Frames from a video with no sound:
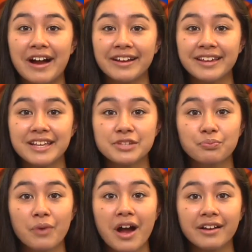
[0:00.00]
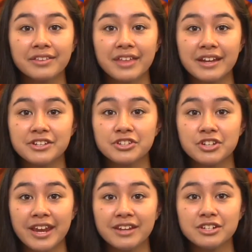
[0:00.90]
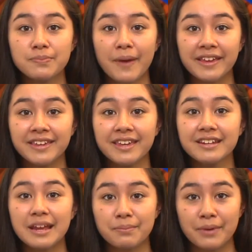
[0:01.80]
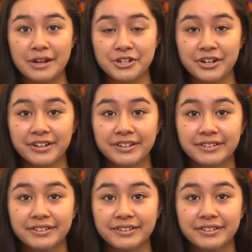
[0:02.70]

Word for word: rock is rock that is changed by heat and pressure.